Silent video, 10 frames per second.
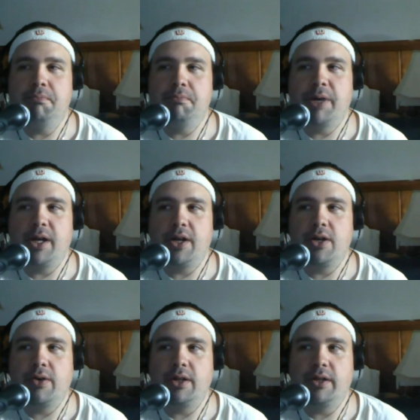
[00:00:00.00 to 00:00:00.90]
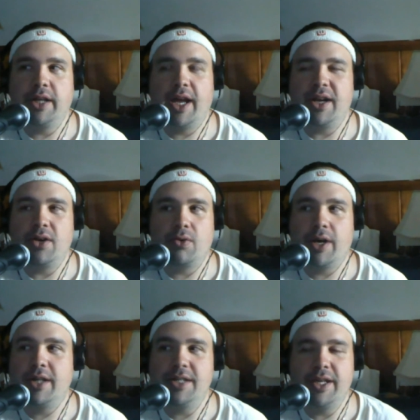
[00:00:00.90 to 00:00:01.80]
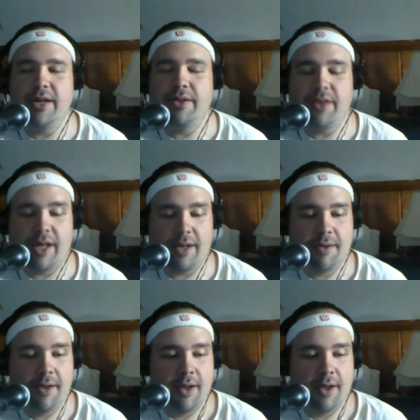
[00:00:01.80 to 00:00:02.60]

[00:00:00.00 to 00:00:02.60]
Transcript: but unknowingly had no idea that